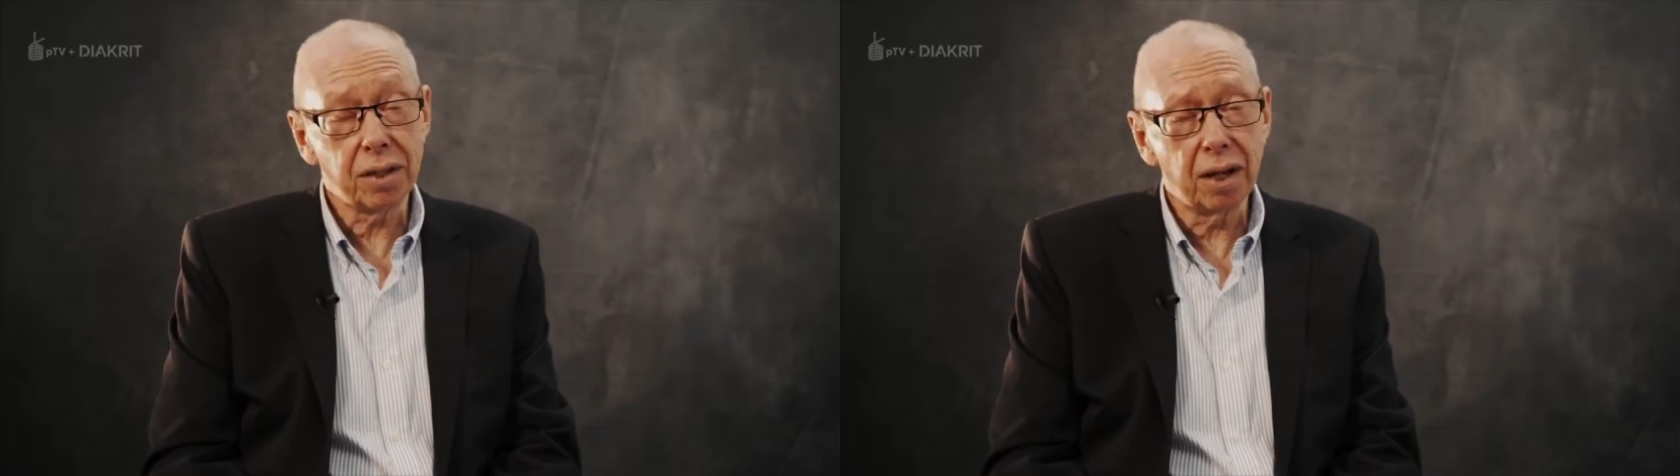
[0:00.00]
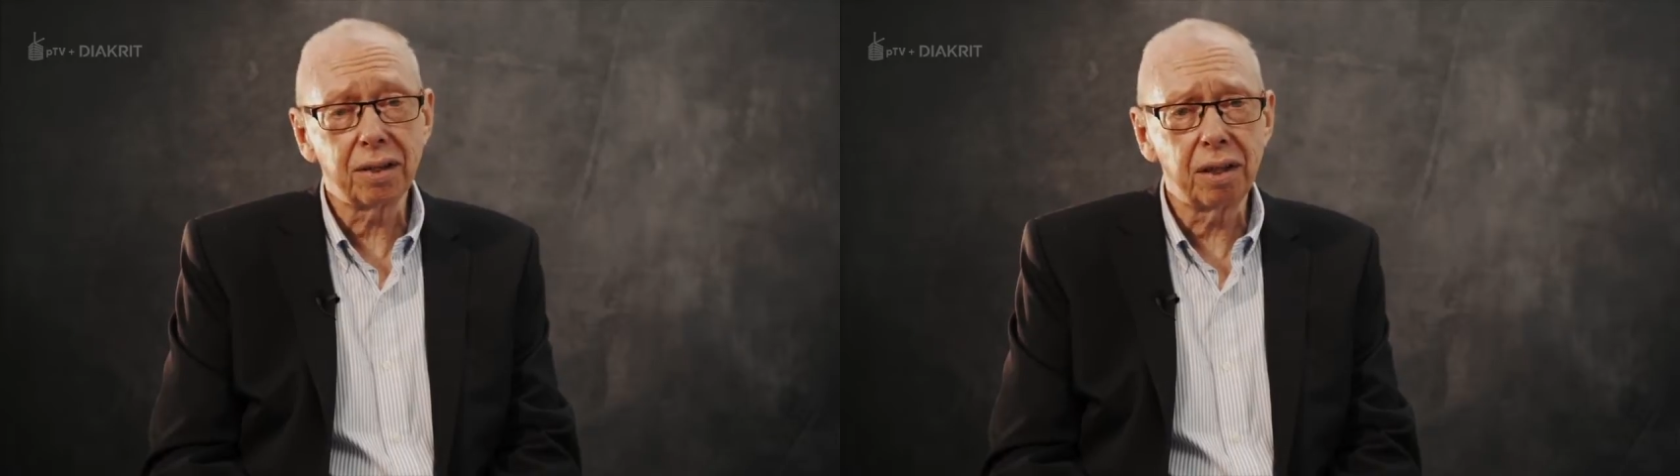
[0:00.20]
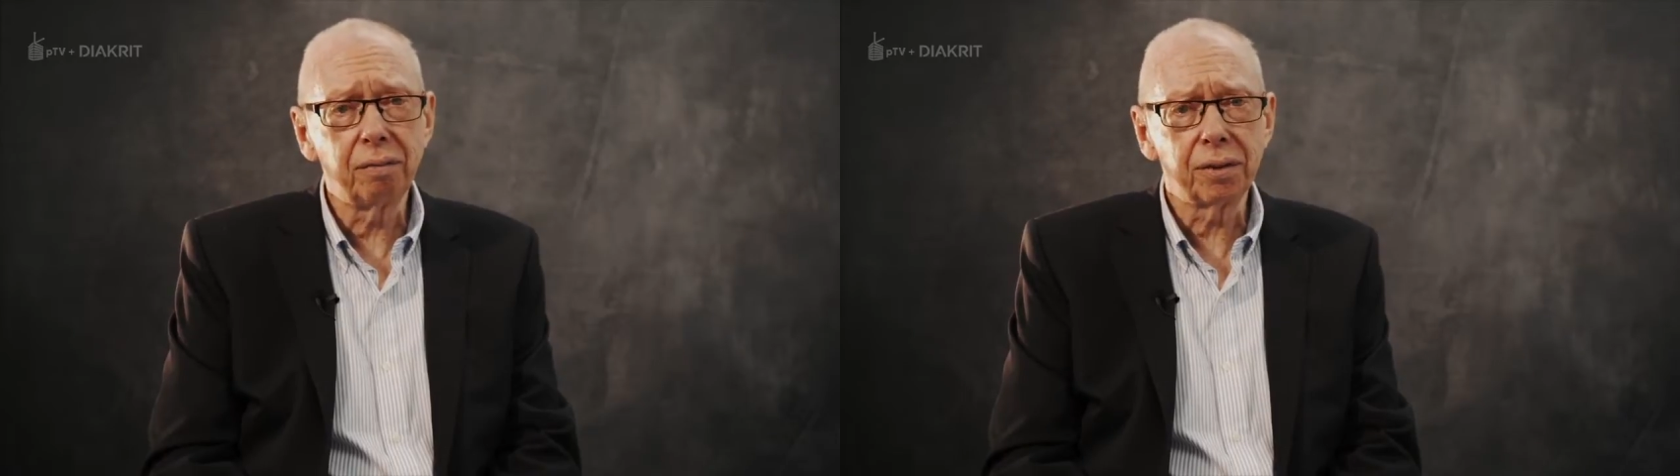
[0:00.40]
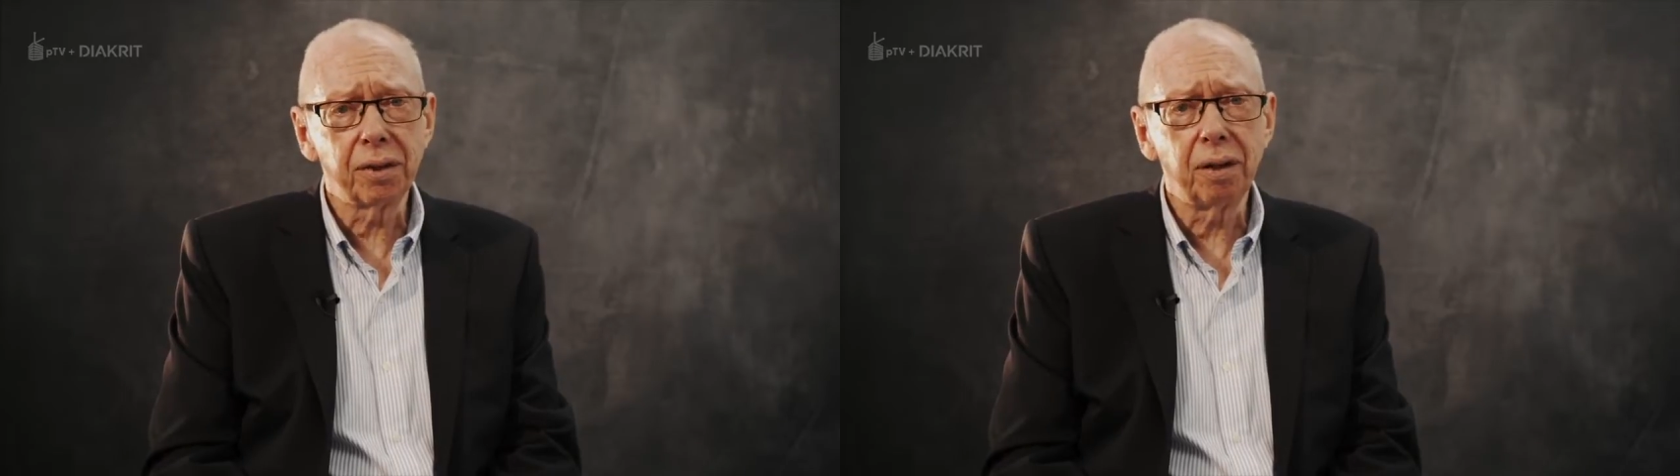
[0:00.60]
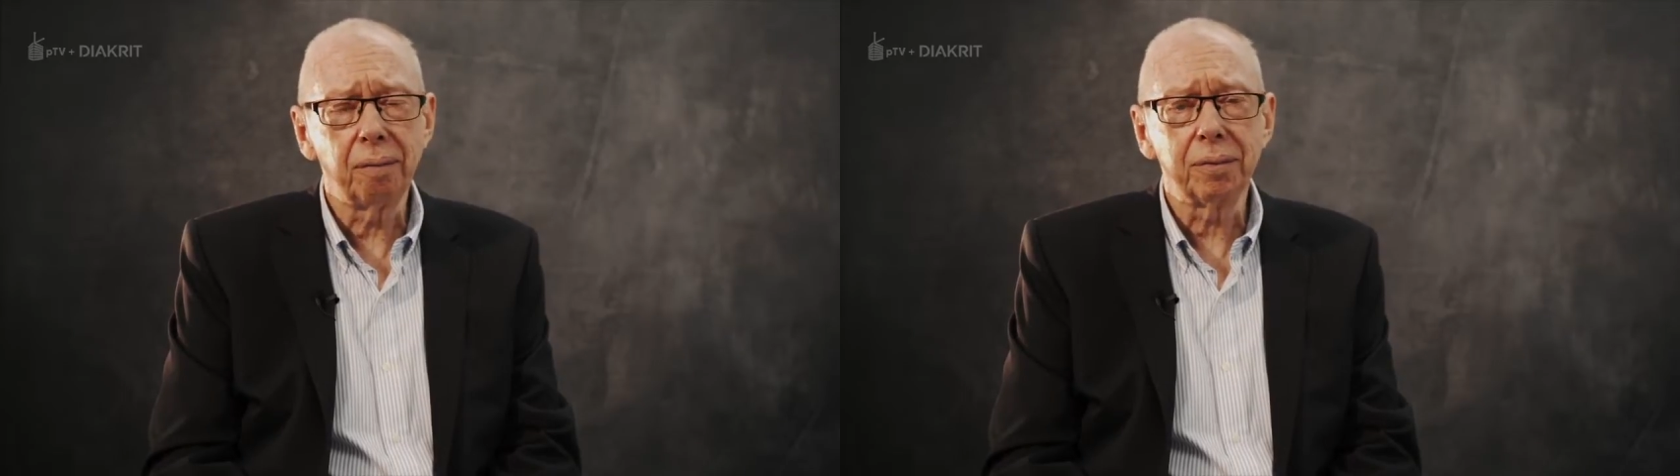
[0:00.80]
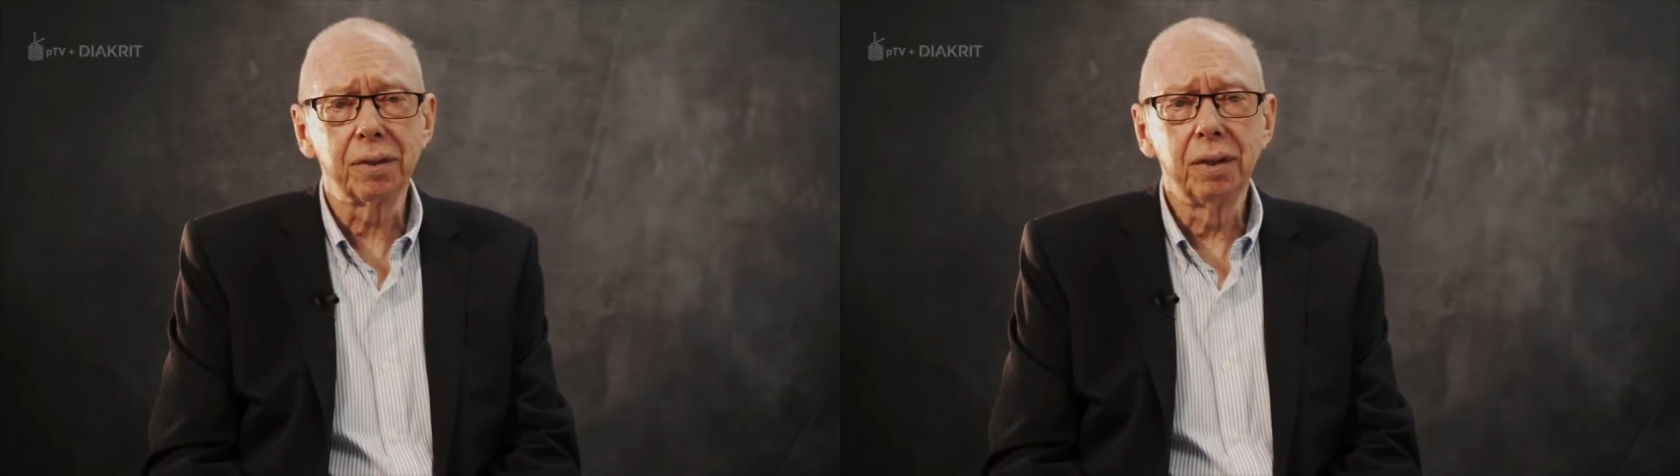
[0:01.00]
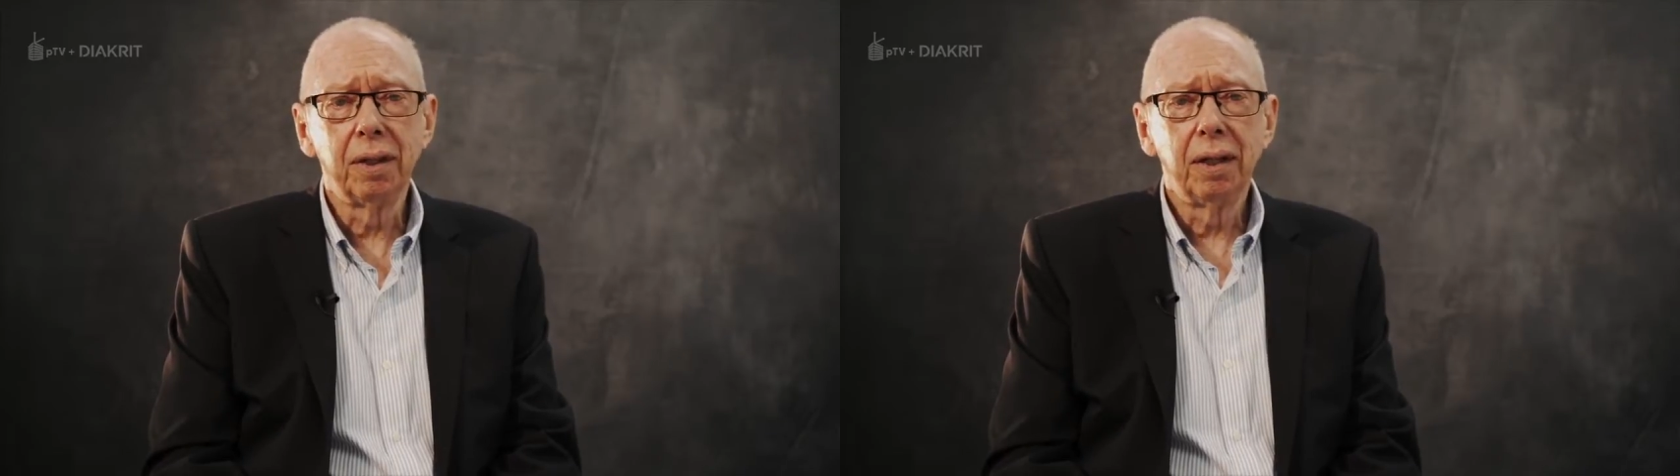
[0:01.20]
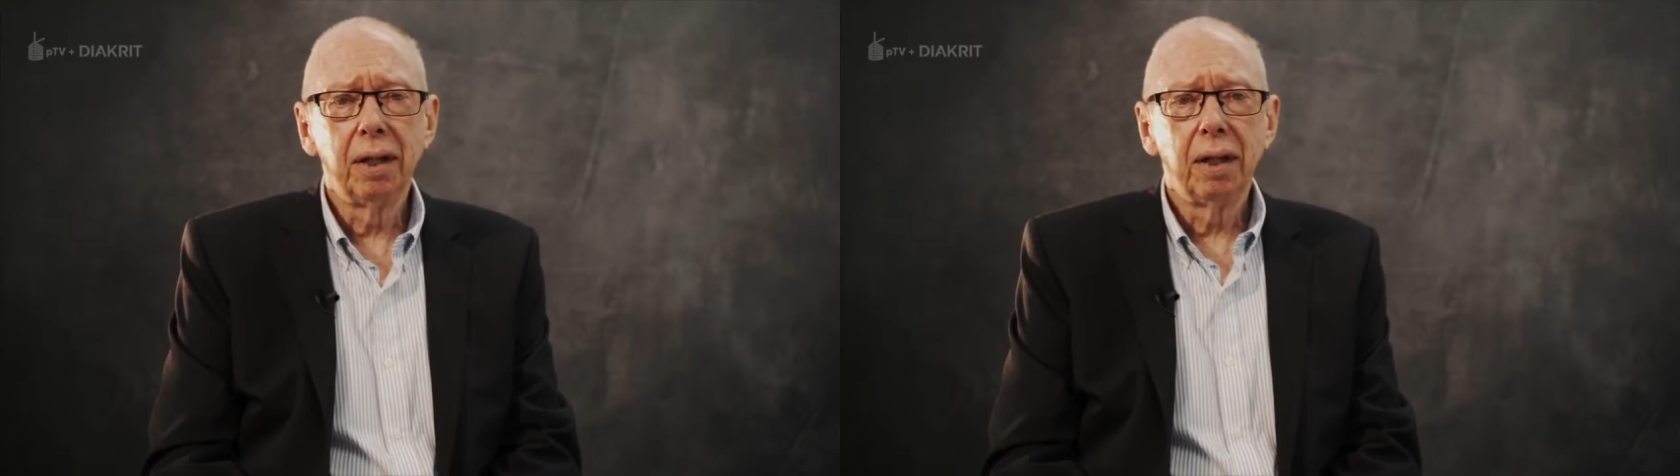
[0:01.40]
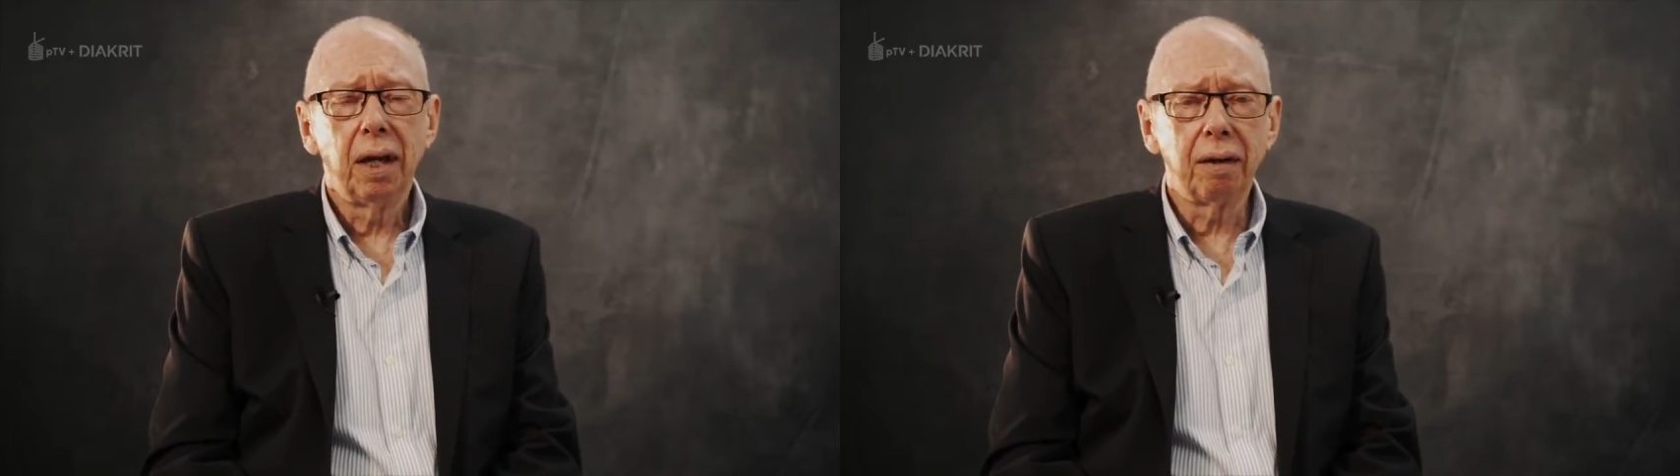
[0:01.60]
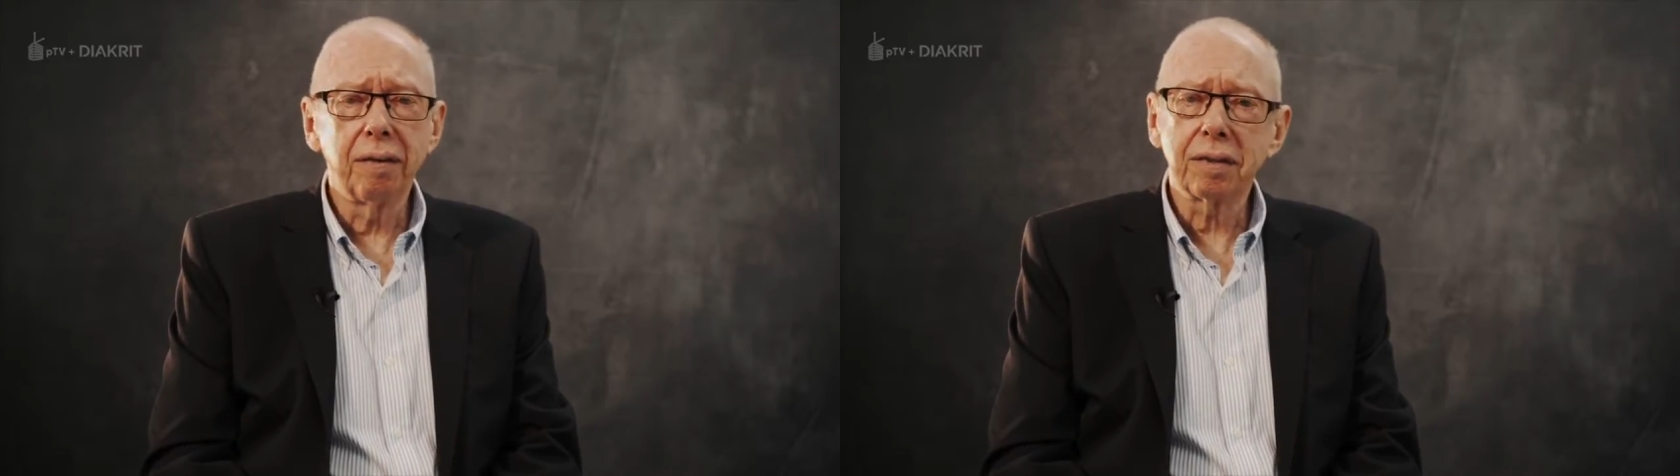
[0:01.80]
done it several times. And
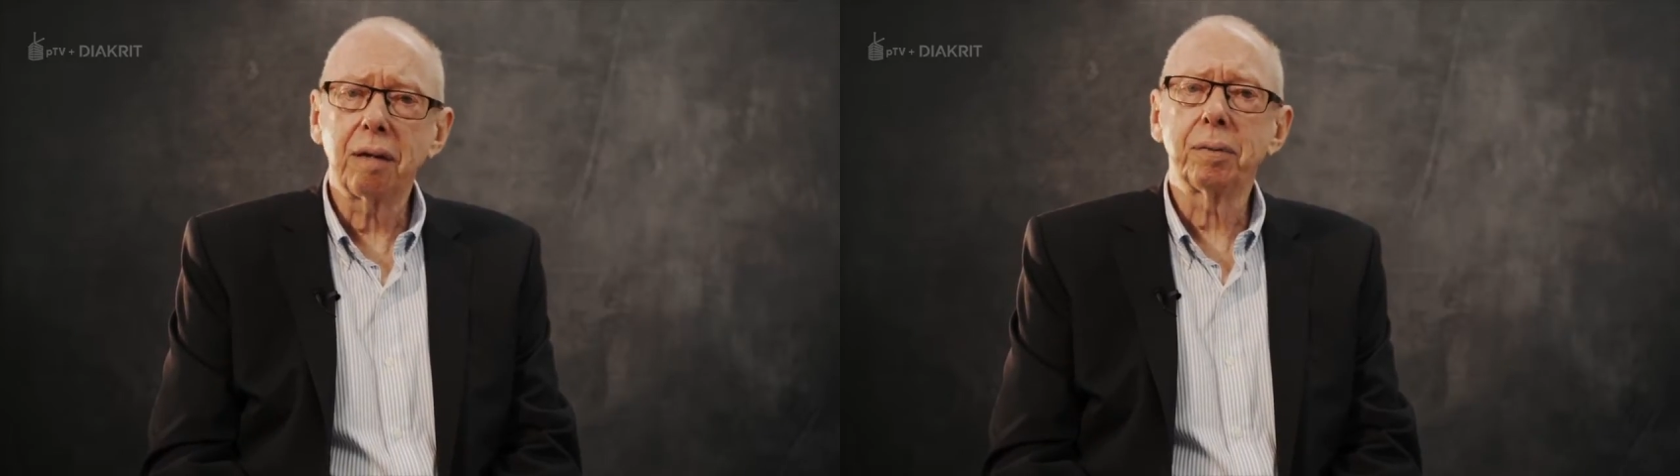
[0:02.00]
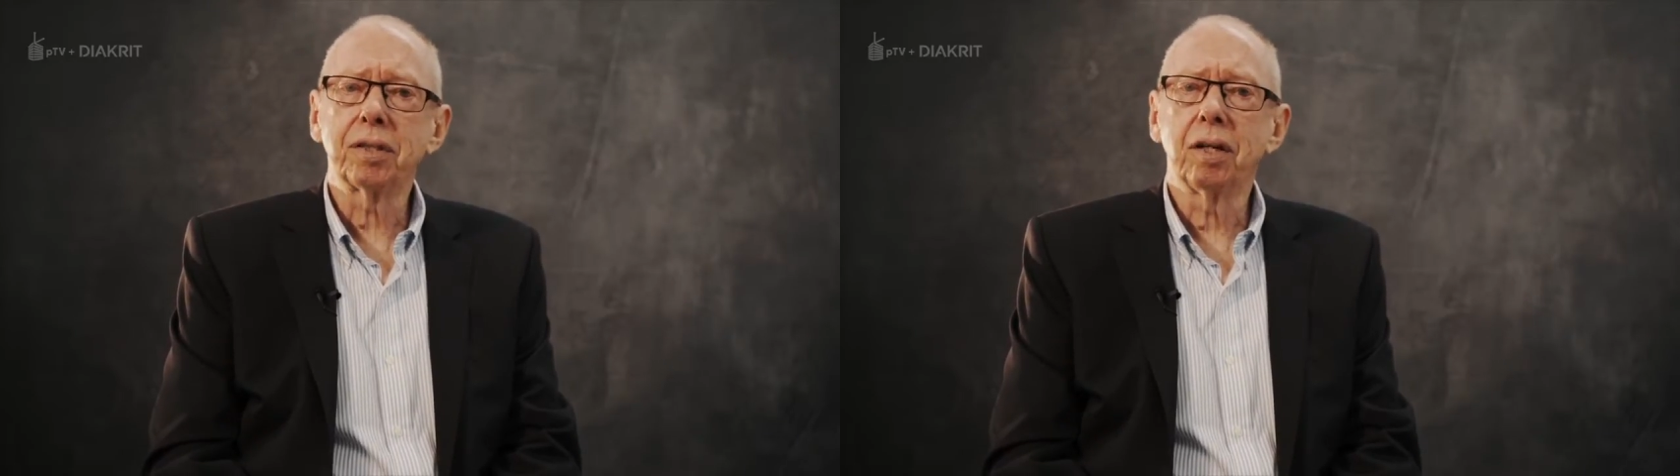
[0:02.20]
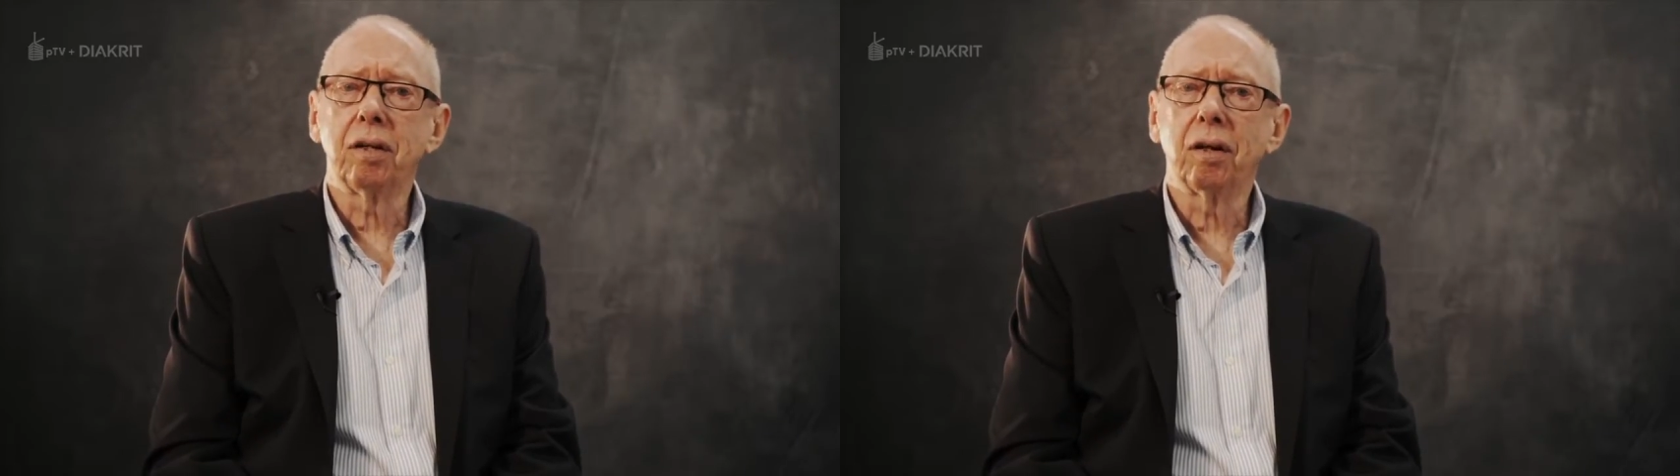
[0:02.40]
in this episode,